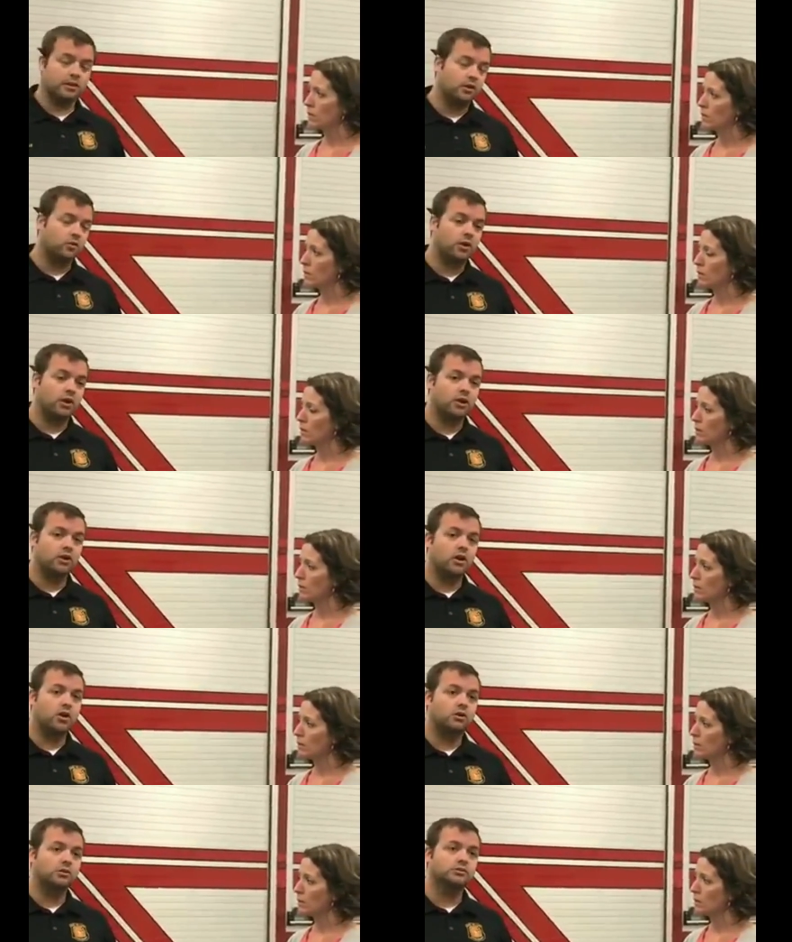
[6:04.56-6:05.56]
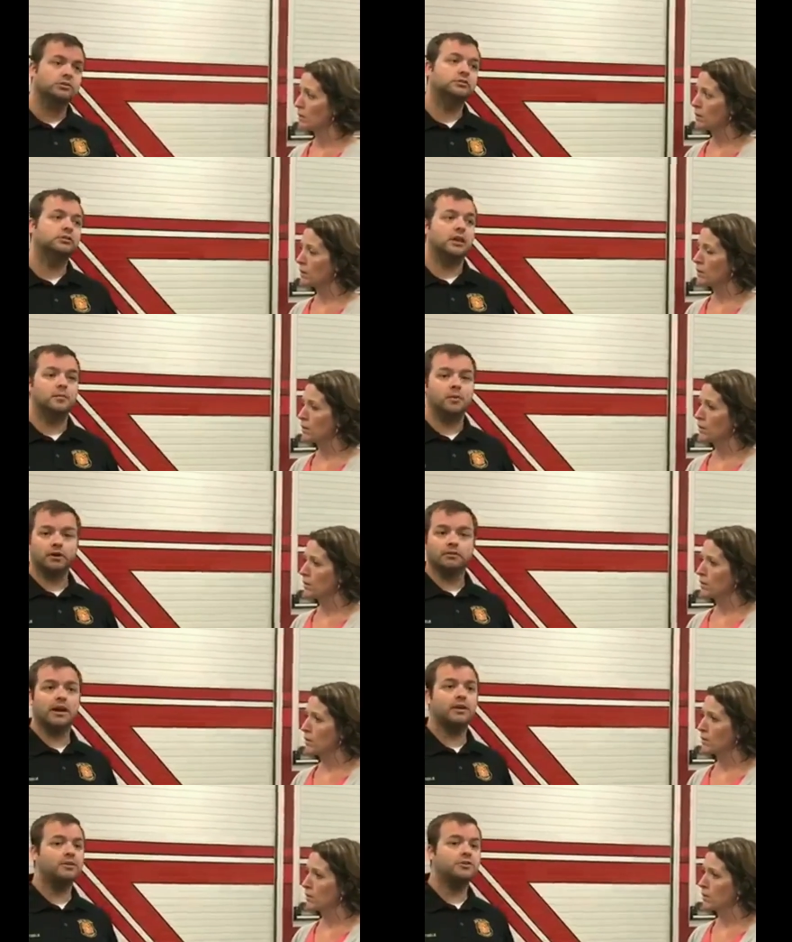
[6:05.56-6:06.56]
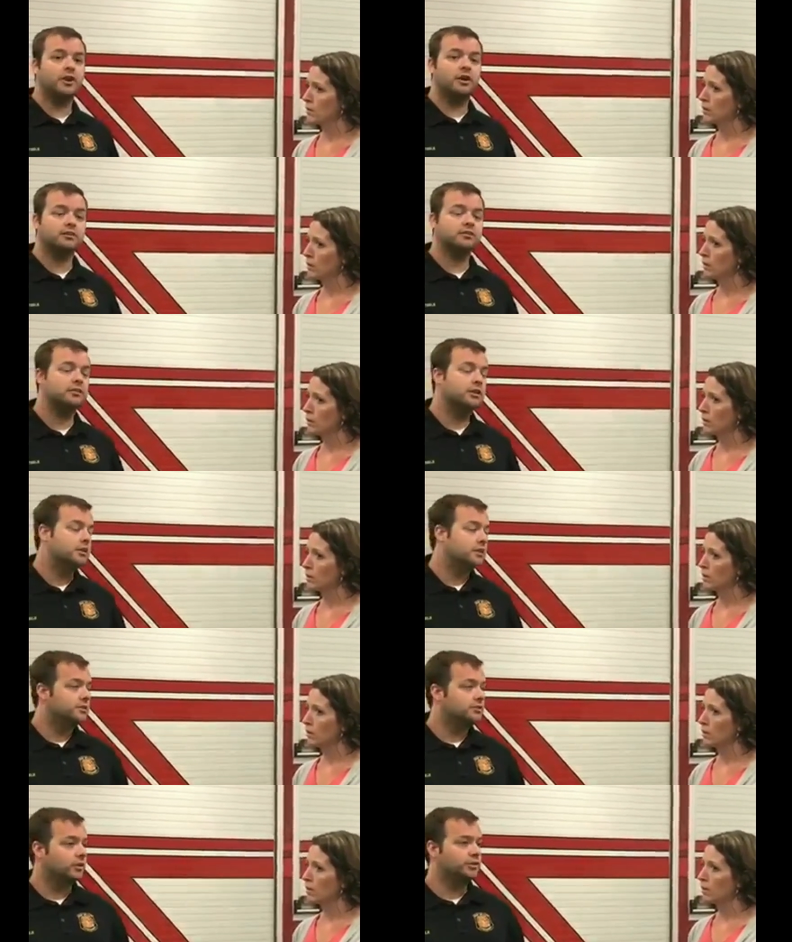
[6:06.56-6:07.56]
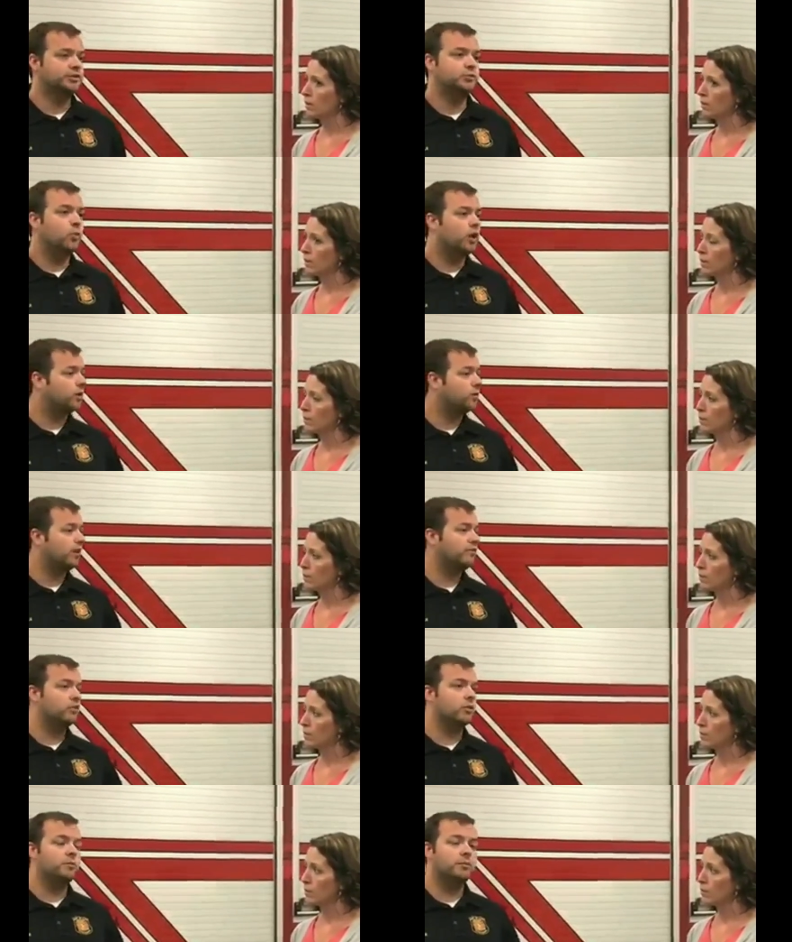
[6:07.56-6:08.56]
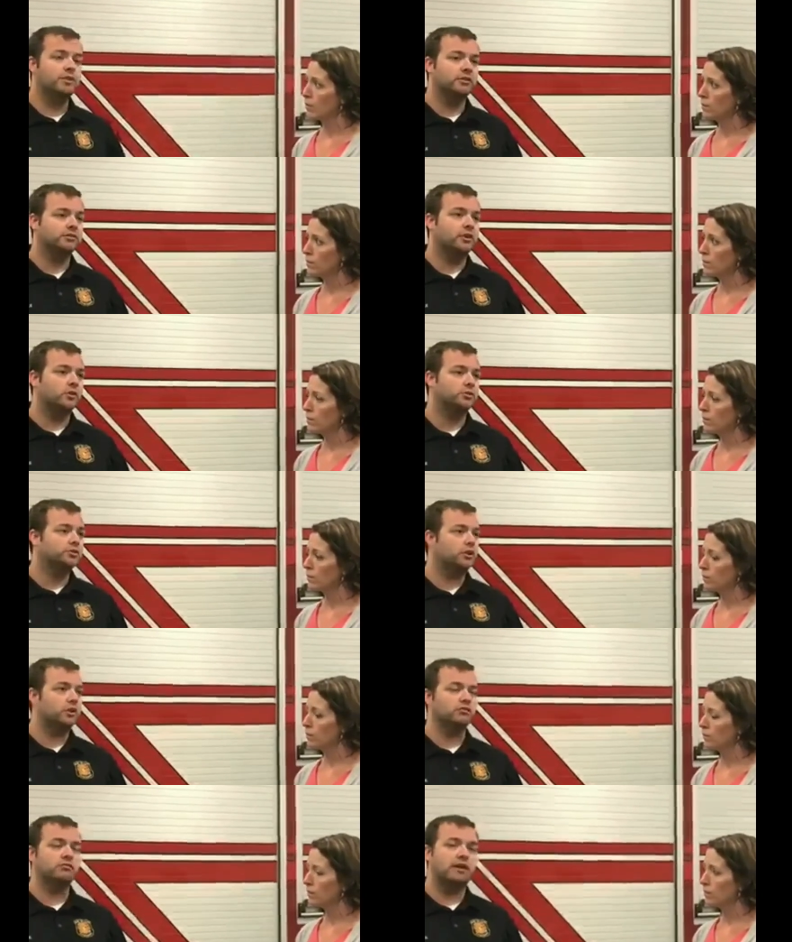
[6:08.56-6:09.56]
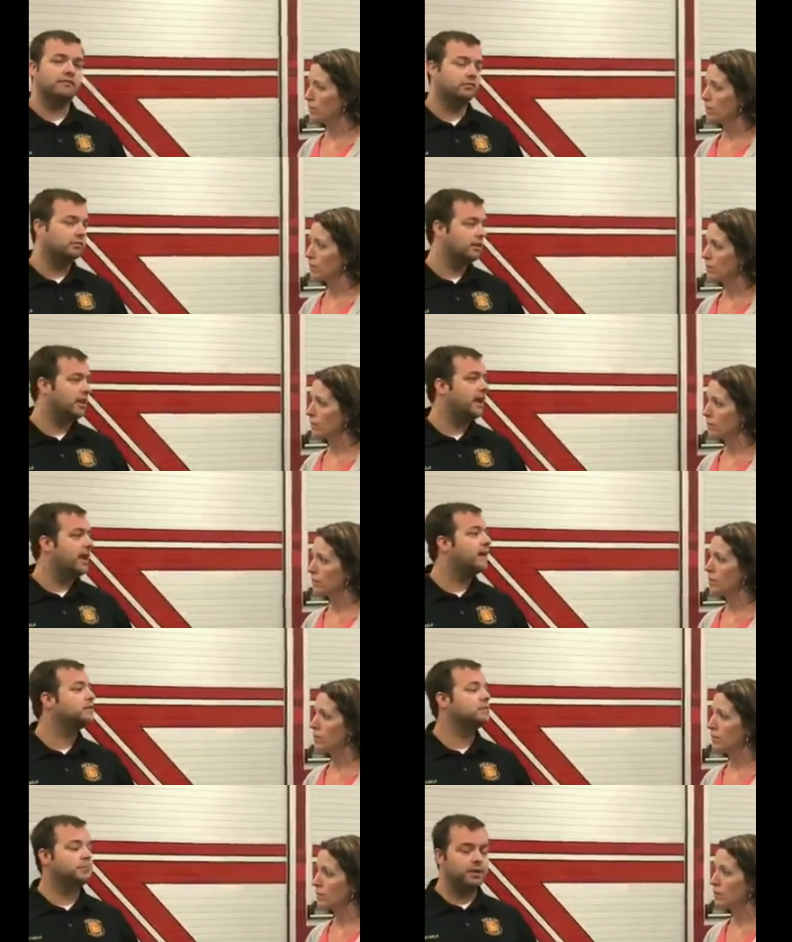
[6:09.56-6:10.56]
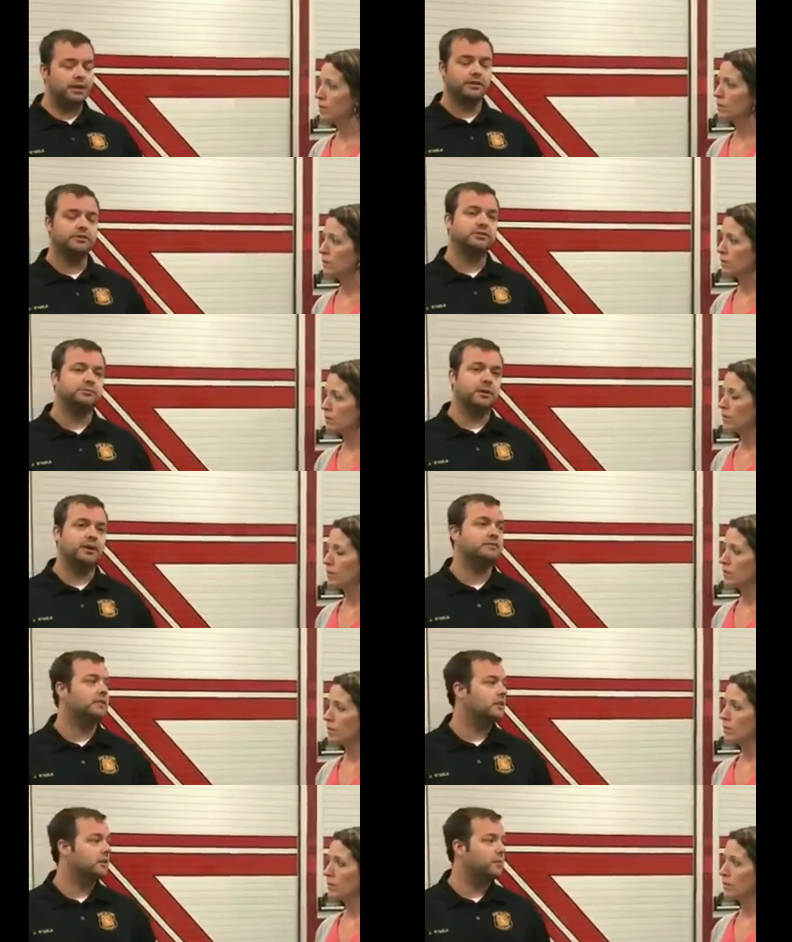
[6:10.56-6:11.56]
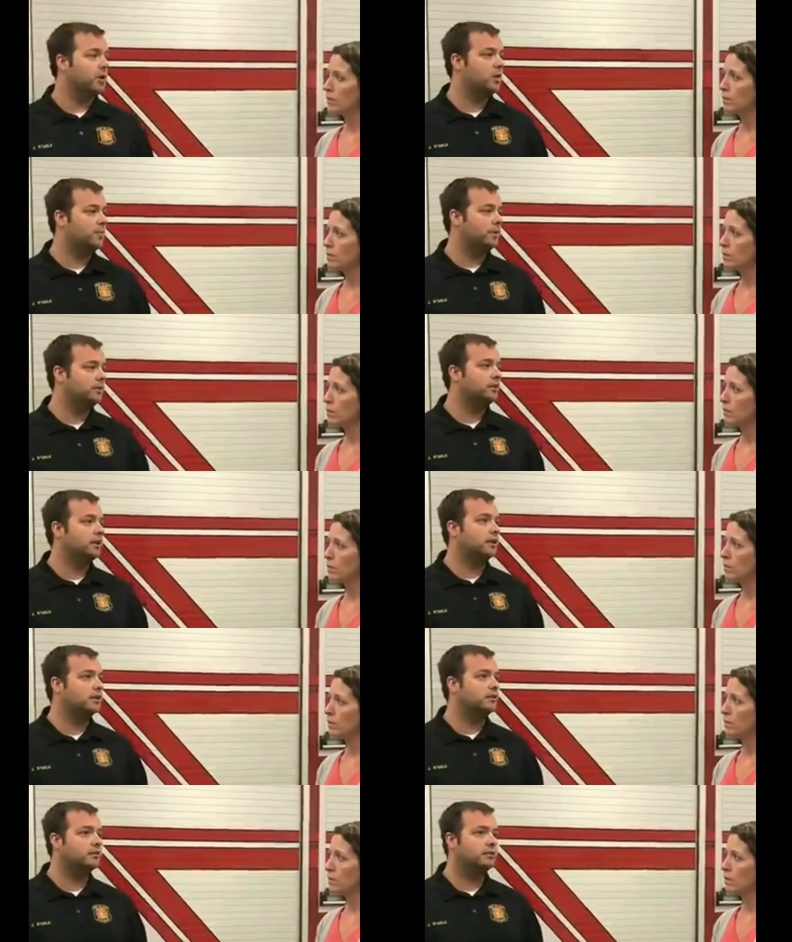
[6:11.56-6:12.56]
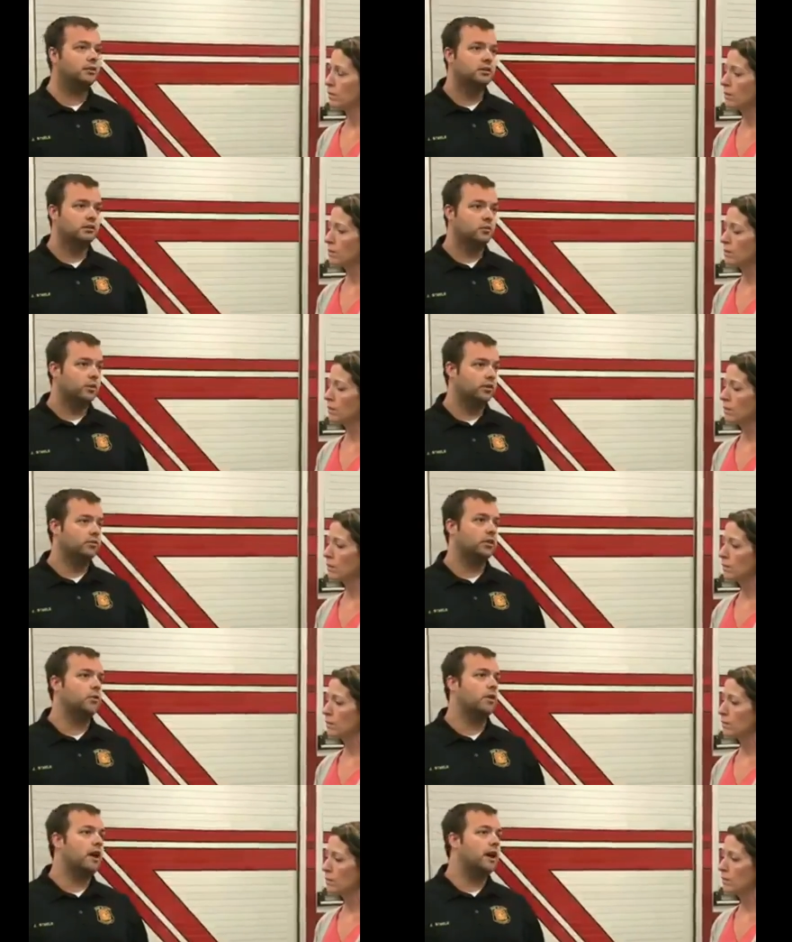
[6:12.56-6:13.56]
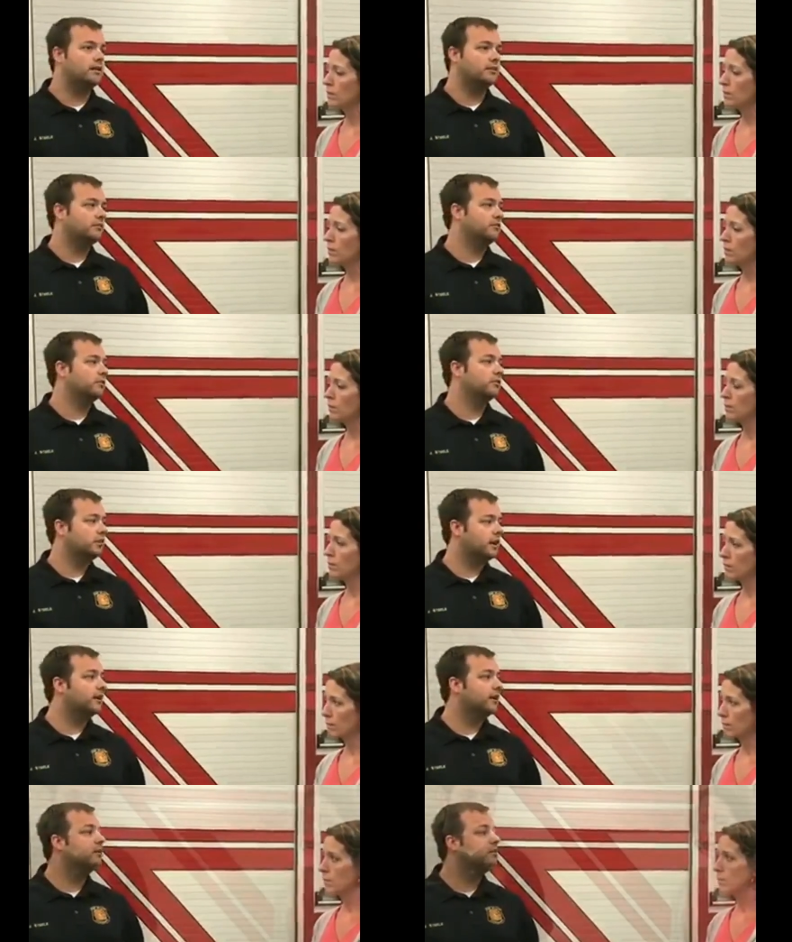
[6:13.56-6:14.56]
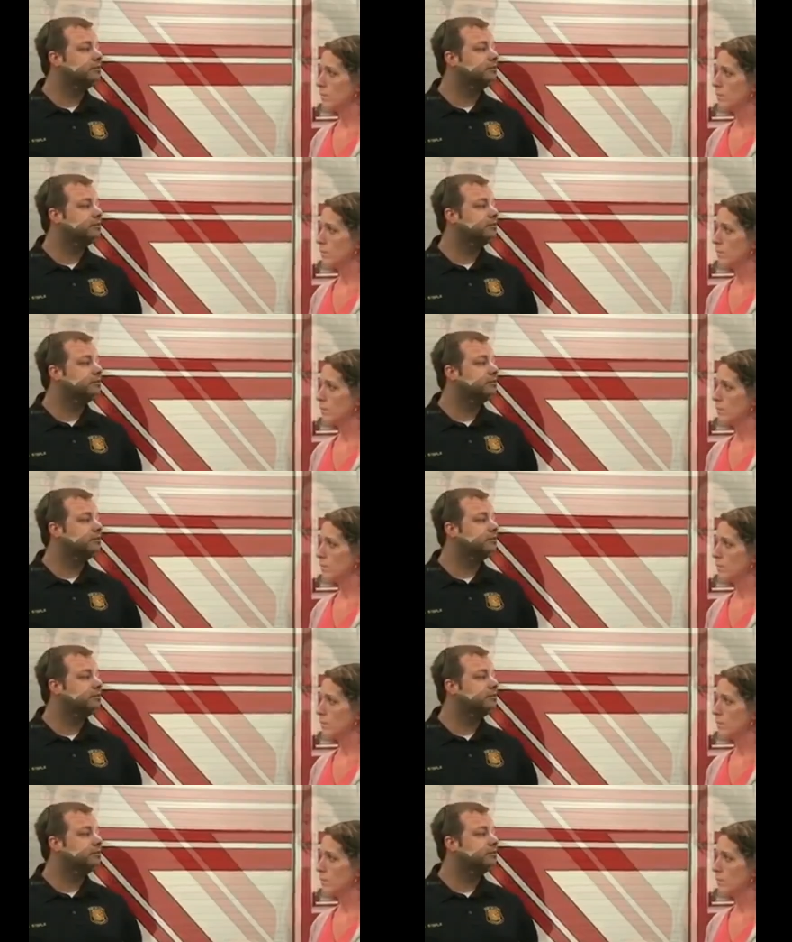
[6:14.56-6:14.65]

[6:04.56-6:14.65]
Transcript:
Speaker 1: They'll run our calls. They bring ladder trucks. So it's just working with everyone, but there's no certain level that it has to be. It's just based on the department and whether they were active or retired.